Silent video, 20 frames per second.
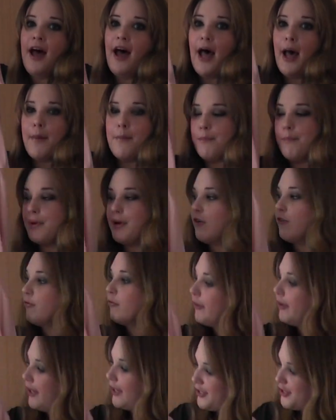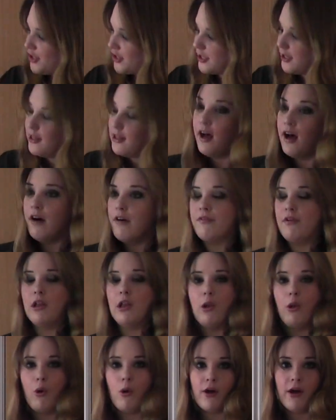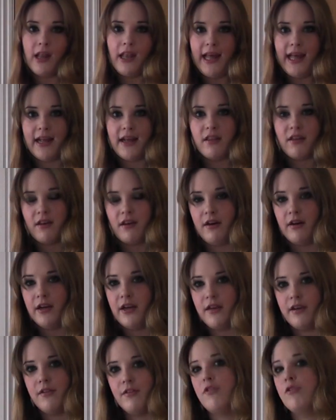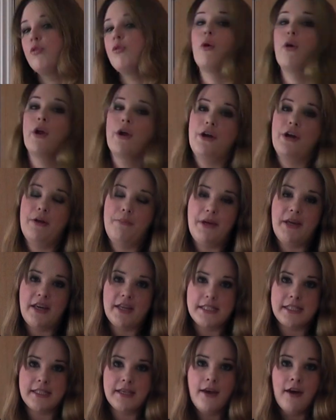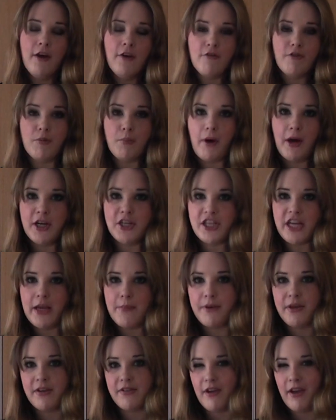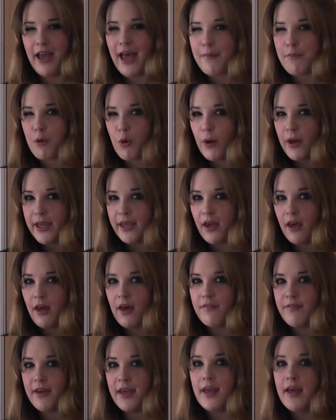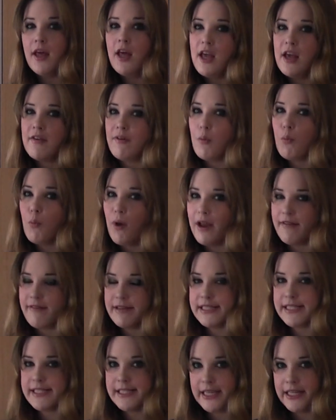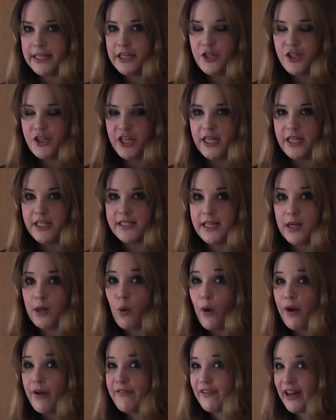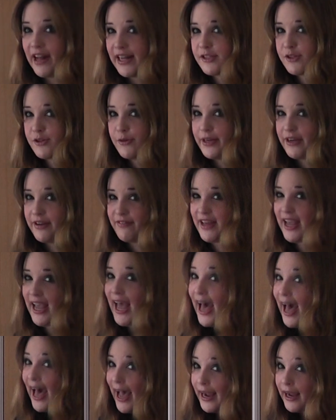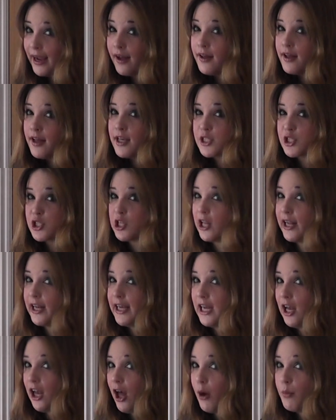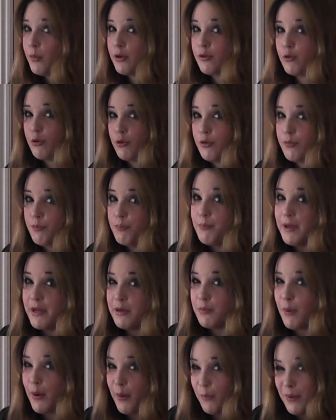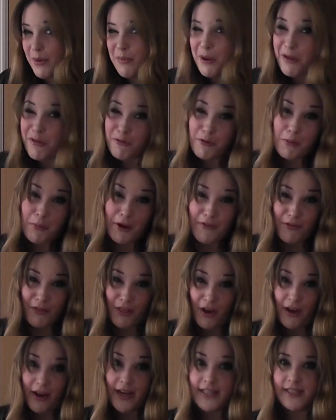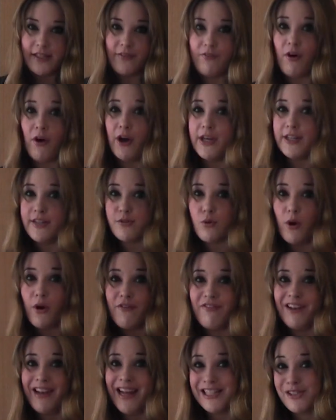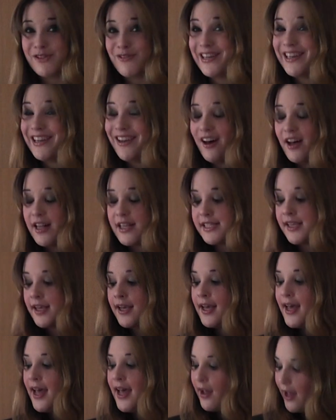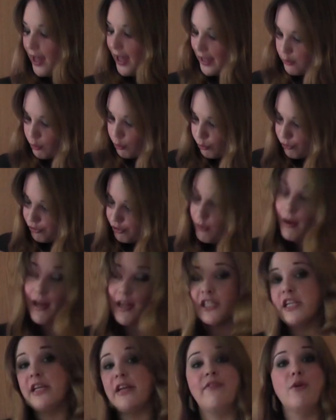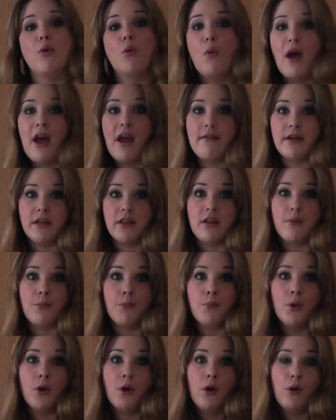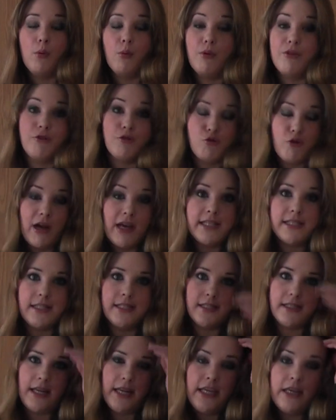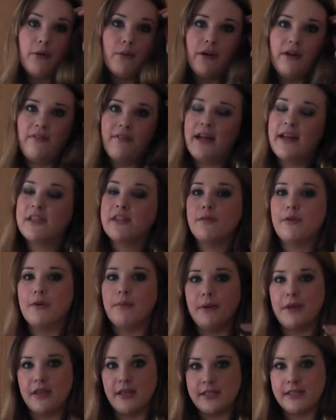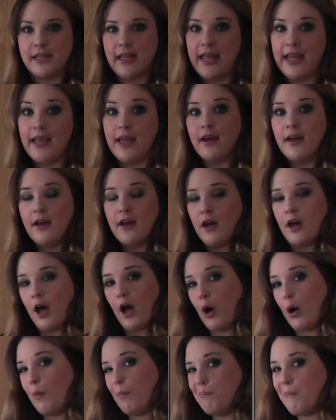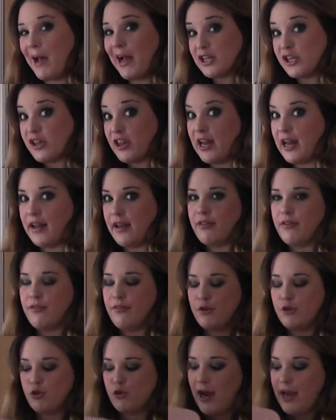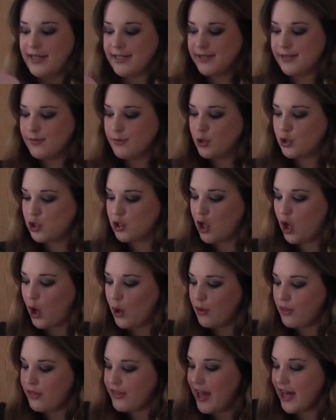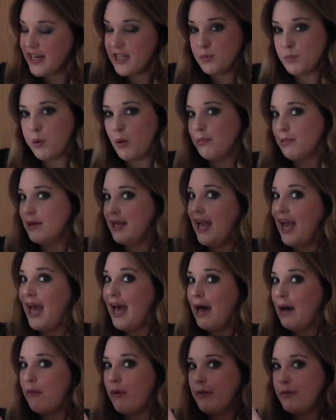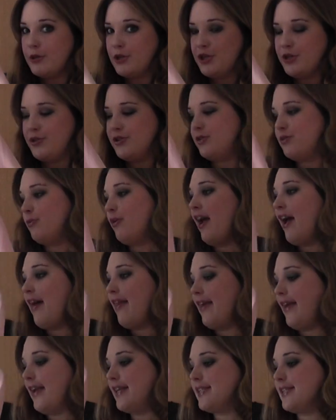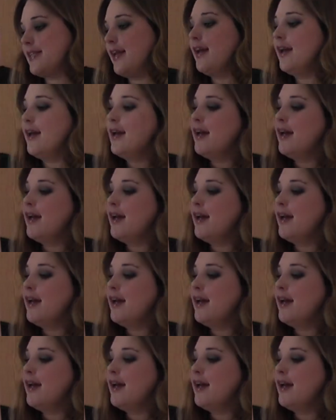but I really just love longer length cardigans, not only because for my shape, because I am quite curvy, if I'm wearing skinny jeans, they're quite flattering. If they hang slightly lower, sort of midway through my thighs, I find it's quite a flattering cut. And also actually, if you're wearing them with dresses, they're equally flattering because they match the length of the dress. So that is probably how I would choose to wear this.